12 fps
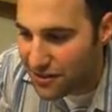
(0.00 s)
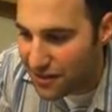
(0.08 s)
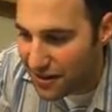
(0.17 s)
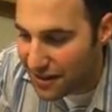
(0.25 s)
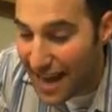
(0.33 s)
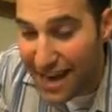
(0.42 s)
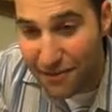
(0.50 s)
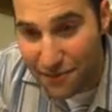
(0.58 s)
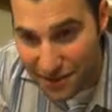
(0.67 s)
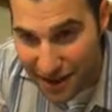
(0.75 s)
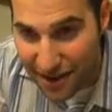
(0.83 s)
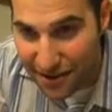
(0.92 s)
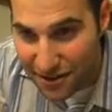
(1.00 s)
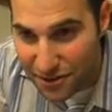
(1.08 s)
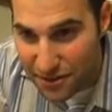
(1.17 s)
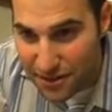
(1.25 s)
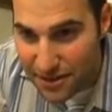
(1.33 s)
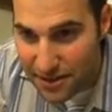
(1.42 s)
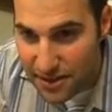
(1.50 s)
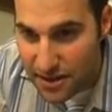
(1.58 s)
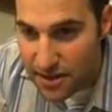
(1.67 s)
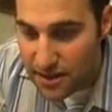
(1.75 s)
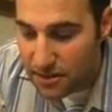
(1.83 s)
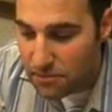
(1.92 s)
a lack of desire to do this,
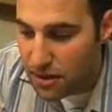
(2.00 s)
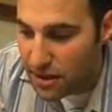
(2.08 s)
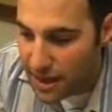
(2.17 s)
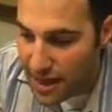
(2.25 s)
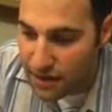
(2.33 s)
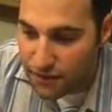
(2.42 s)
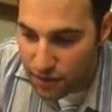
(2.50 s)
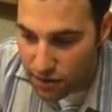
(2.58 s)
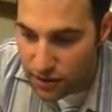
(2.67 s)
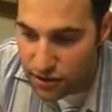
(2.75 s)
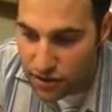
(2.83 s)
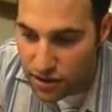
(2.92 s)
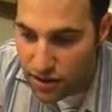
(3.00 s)
but a lack of knowledge